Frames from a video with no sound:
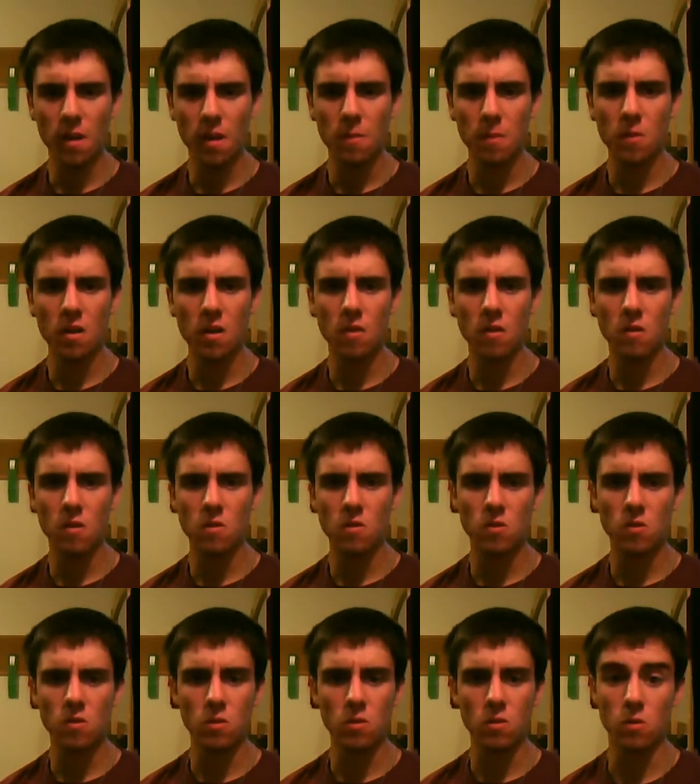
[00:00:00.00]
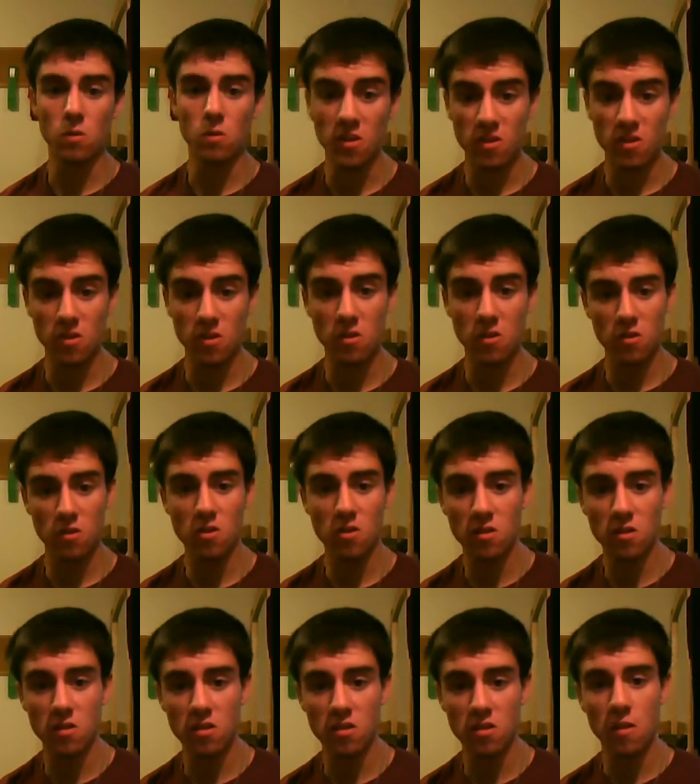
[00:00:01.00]
I'm one of those who will do research
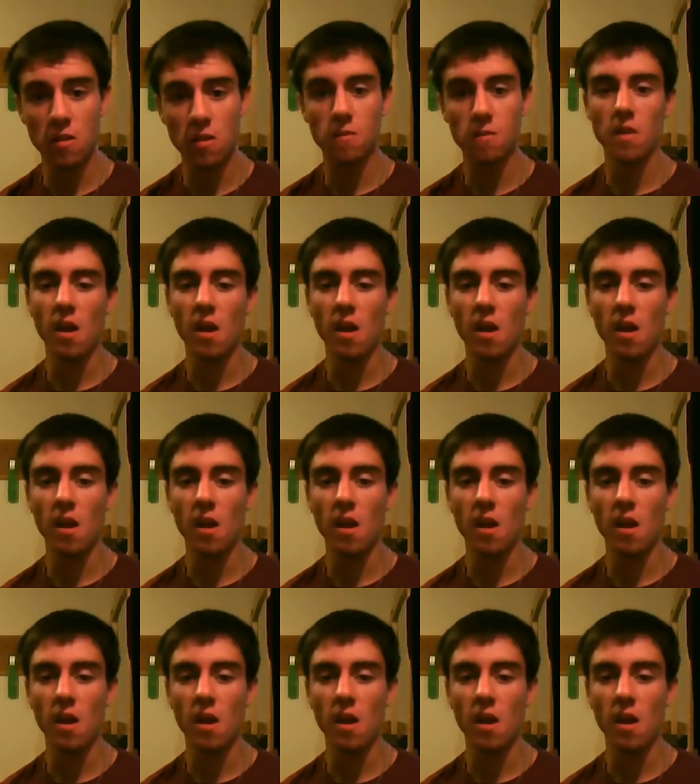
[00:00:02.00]
on stuff,